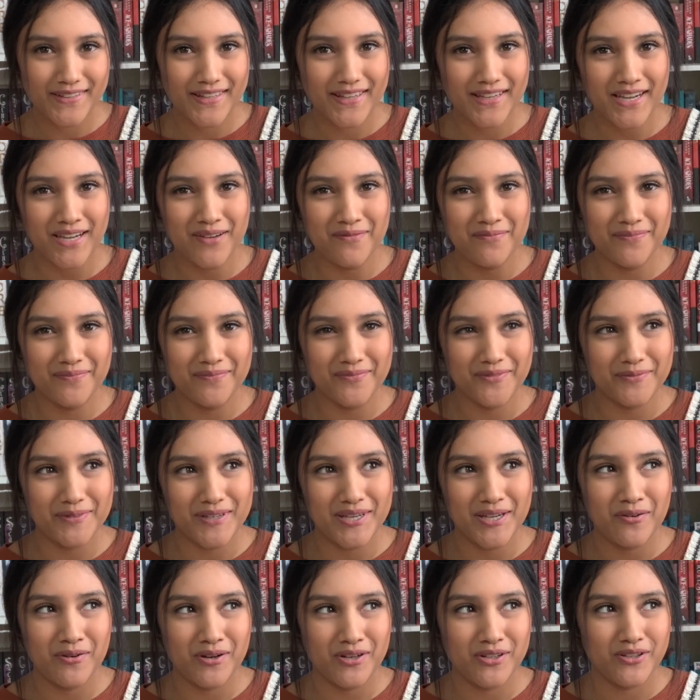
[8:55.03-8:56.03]
like I'm
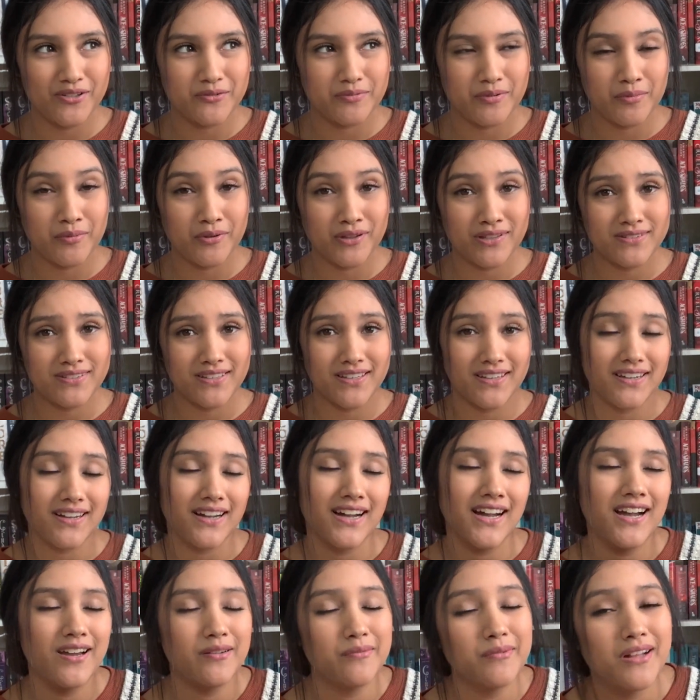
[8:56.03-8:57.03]
being one of those people that's like,
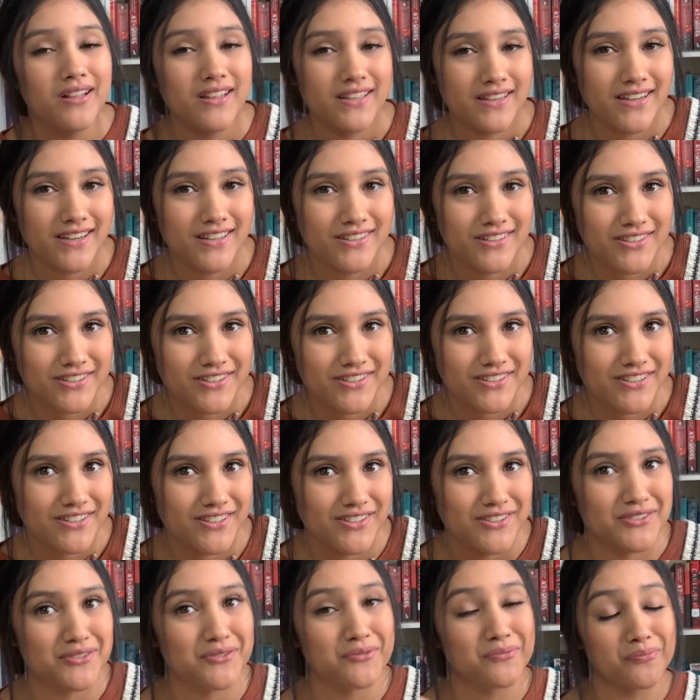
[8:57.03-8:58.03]
I'm not like other
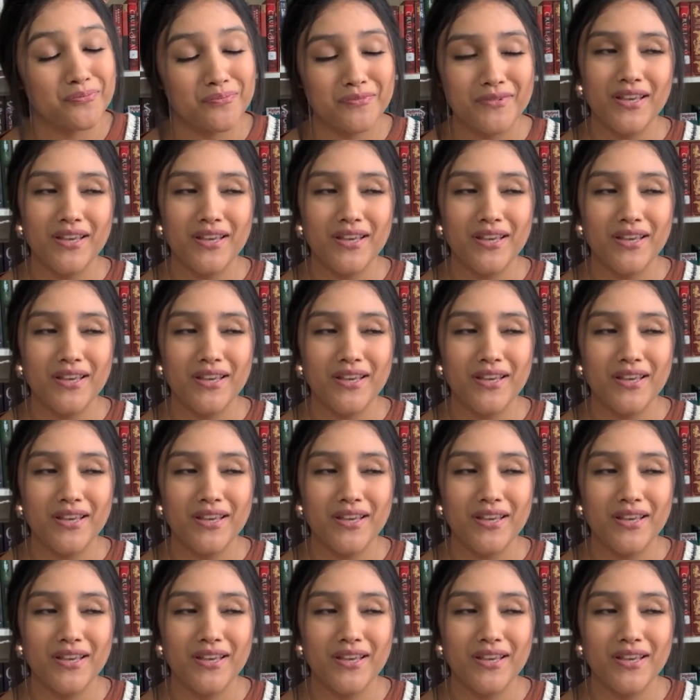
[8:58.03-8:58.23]
girls.